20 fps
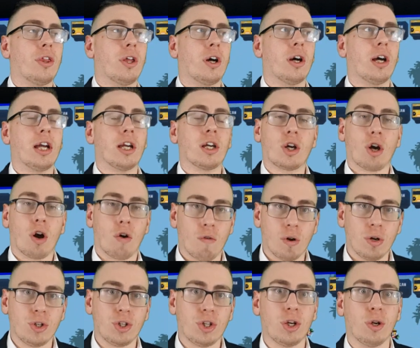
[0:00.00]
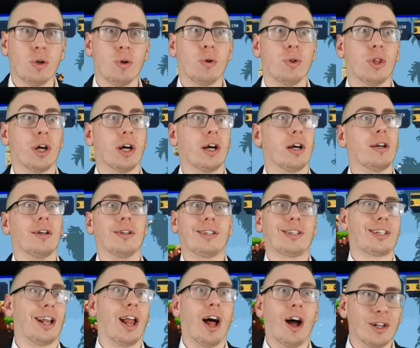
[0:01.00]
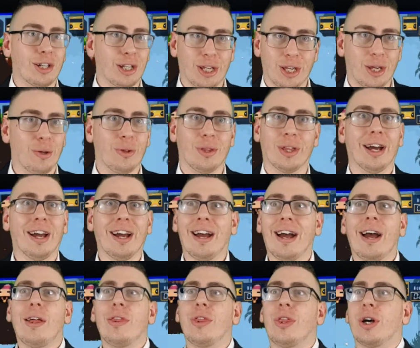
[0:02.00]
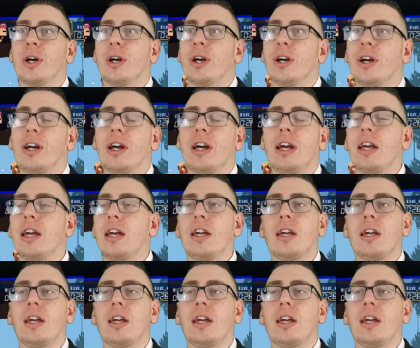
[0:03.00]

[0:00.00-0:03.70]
that encourage you, that slander you, that